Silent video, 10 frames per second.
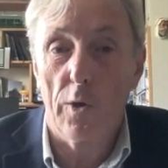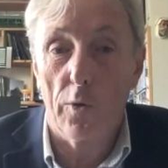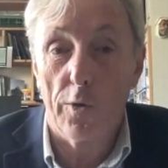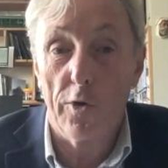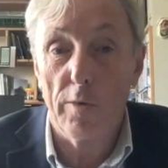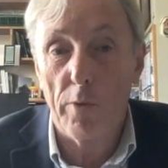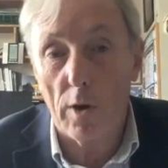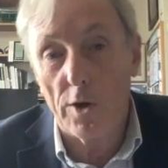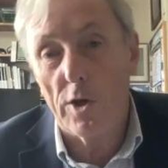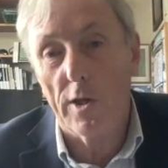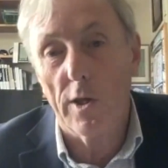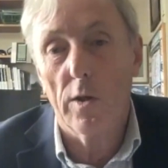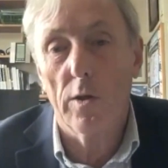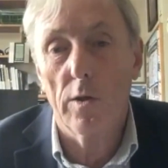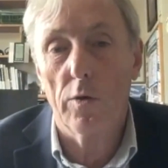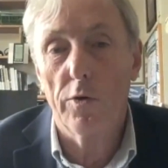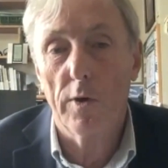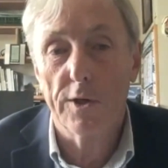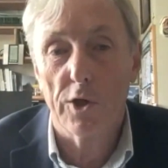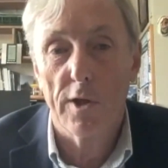in your new policy, your
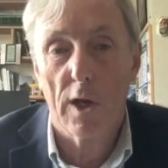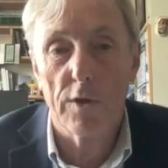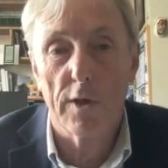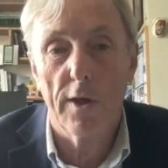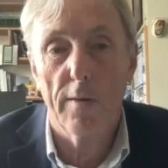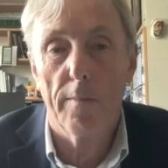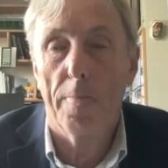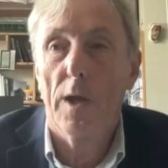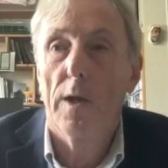new legislative scheme?